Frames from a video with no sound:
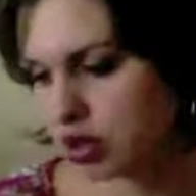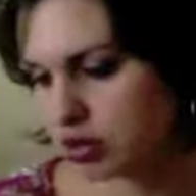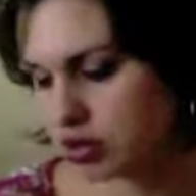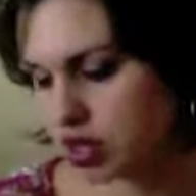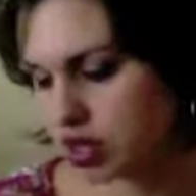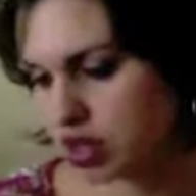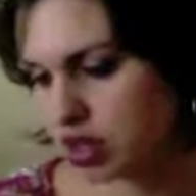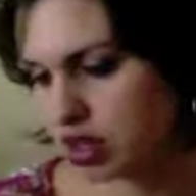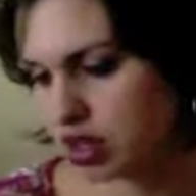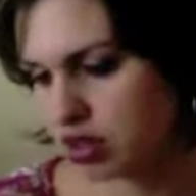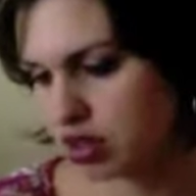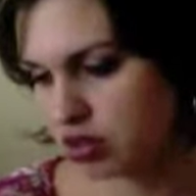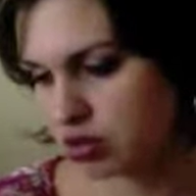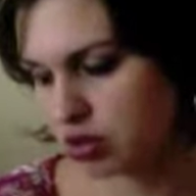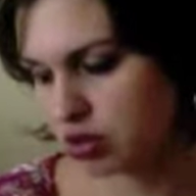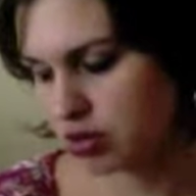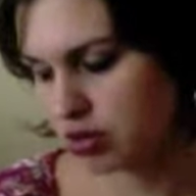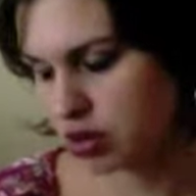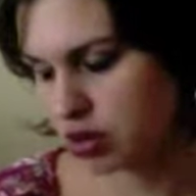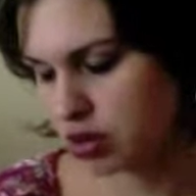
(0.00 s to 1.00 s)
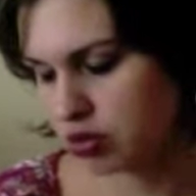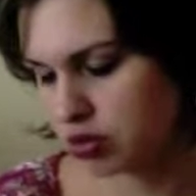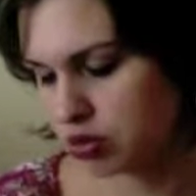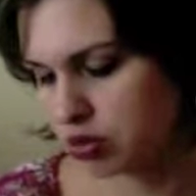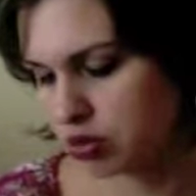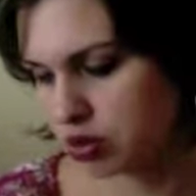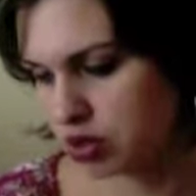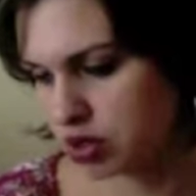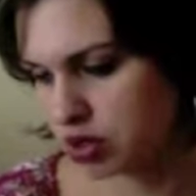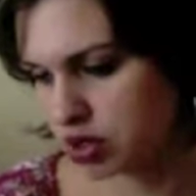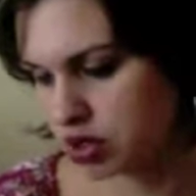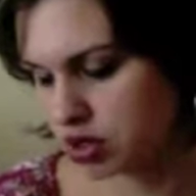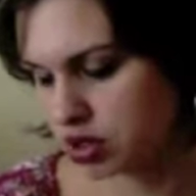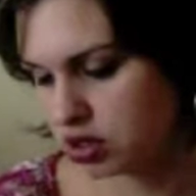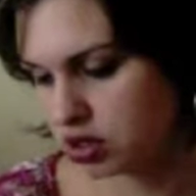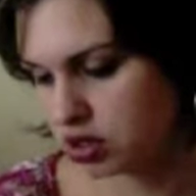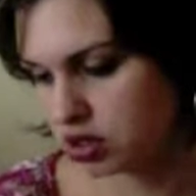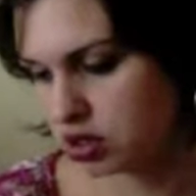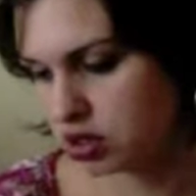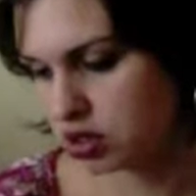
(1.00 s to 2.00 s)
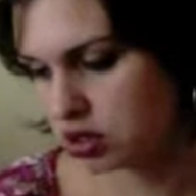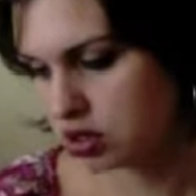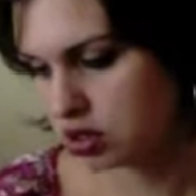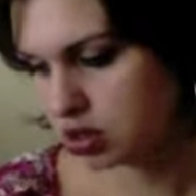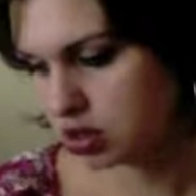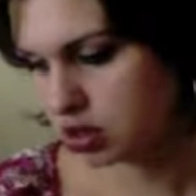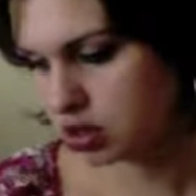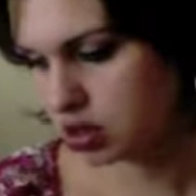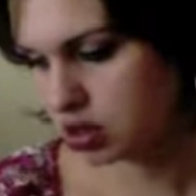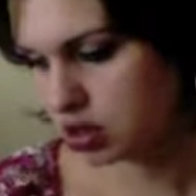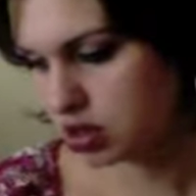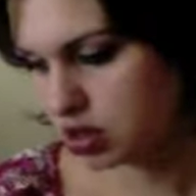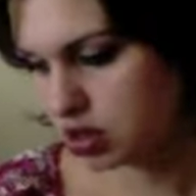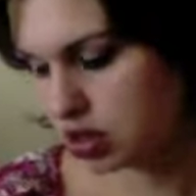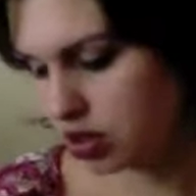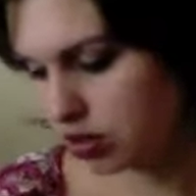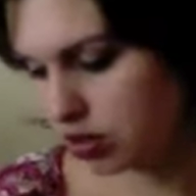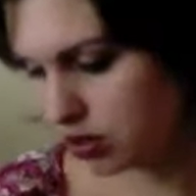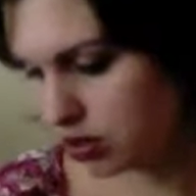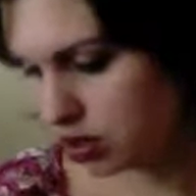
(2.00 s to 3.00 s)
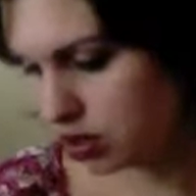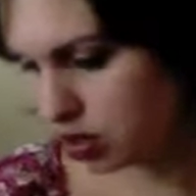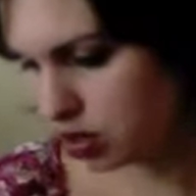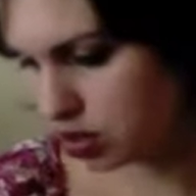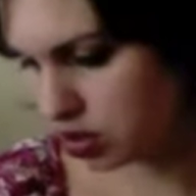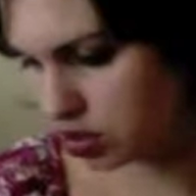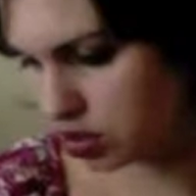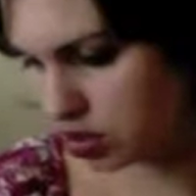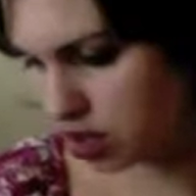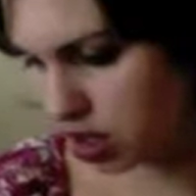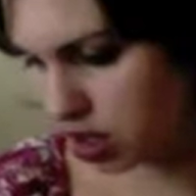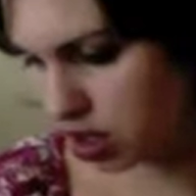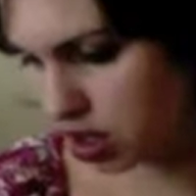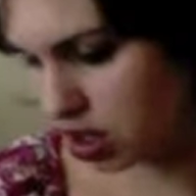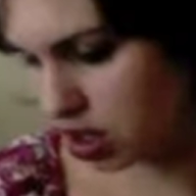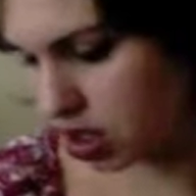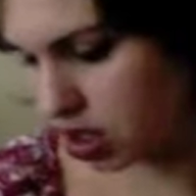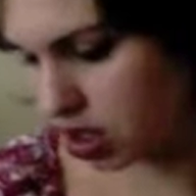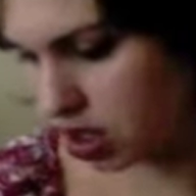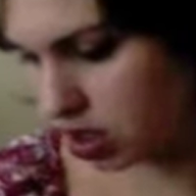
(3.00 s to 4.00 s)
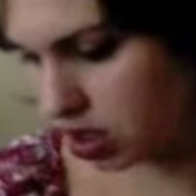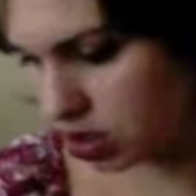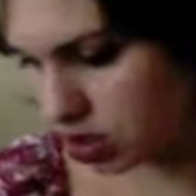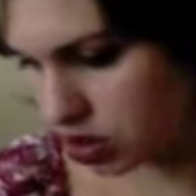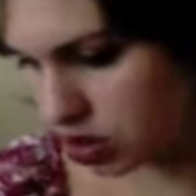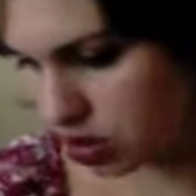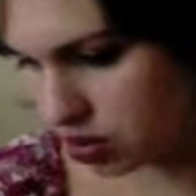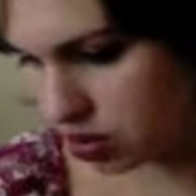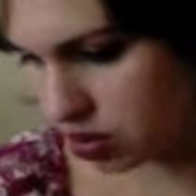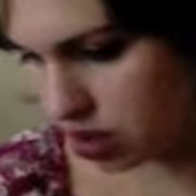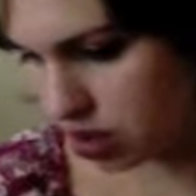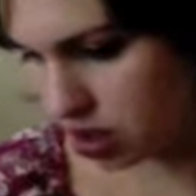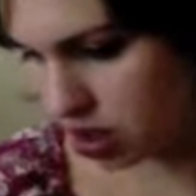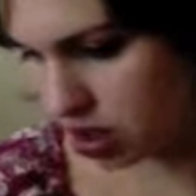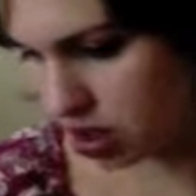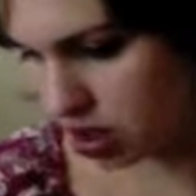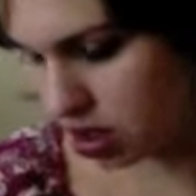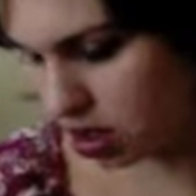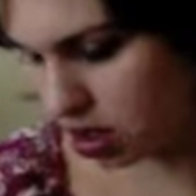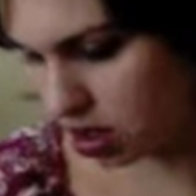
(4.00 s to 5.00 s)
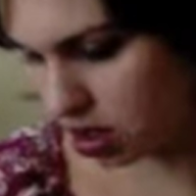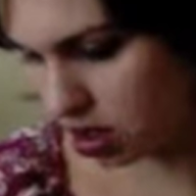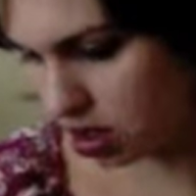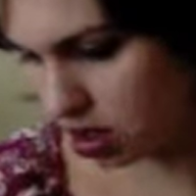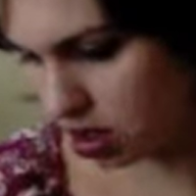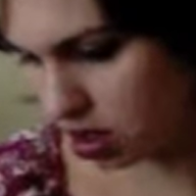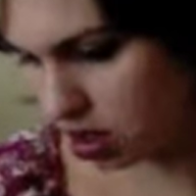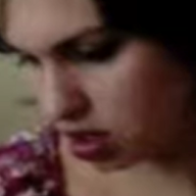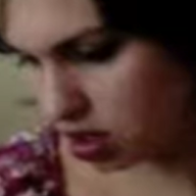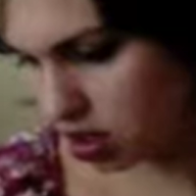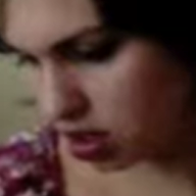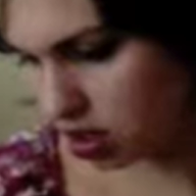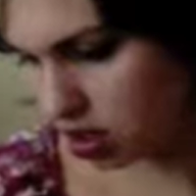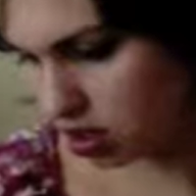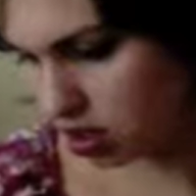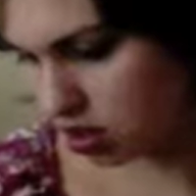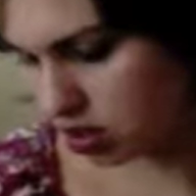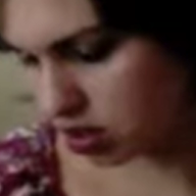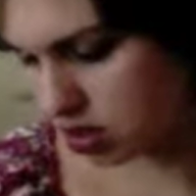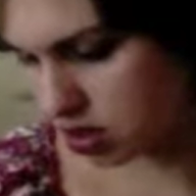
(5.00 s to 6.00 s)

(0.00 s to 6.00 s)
trying to think, there's one more rule. No food or drink, English only. No